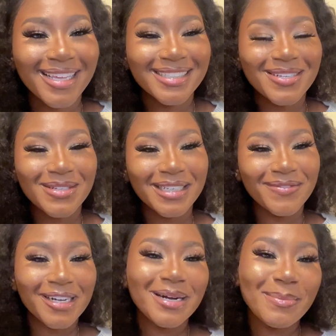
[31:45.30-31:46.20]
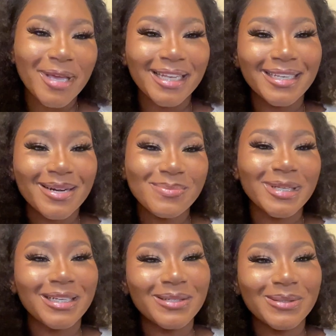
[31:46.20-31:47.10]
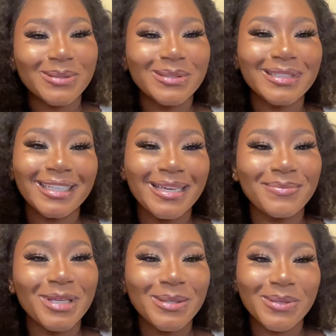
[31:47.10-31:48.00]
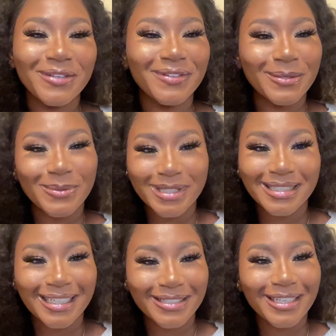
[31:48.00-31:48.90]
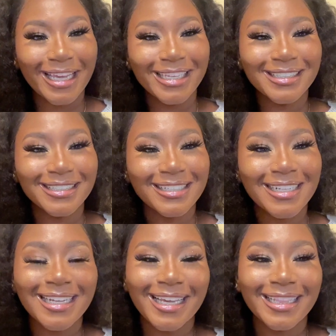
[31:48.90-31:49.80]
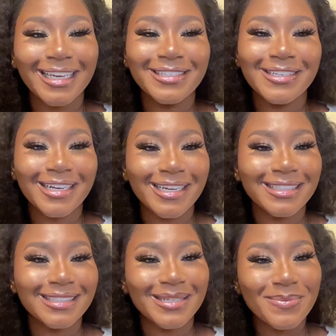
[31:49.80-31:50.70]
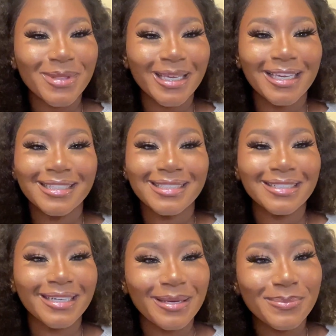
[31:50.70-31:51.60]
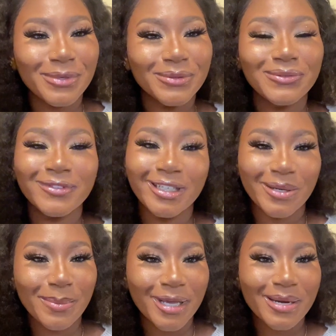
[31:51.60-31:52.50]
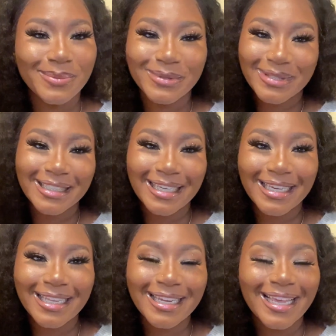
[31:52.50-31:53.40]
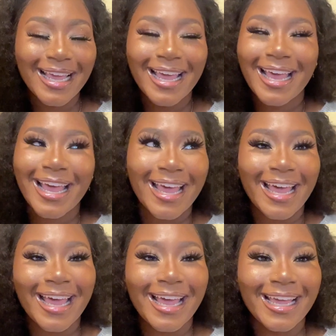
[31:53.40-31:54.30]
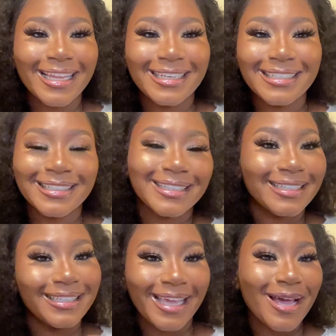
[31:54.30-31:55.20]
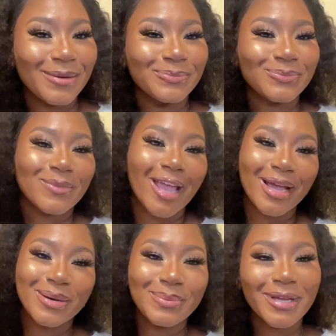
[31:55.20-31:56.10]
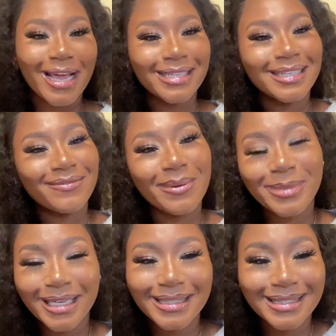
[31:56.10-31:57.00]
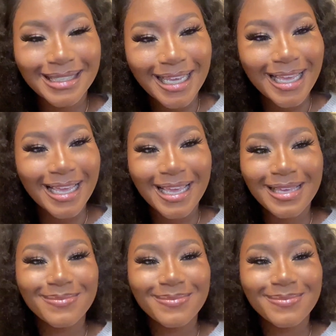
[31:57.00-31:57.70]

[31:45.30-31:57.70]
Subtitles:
So leave a comment down below, let me know if it was educational and that you learned something to improve your makeup routine. And yeah, I hope you guys have a blessed day.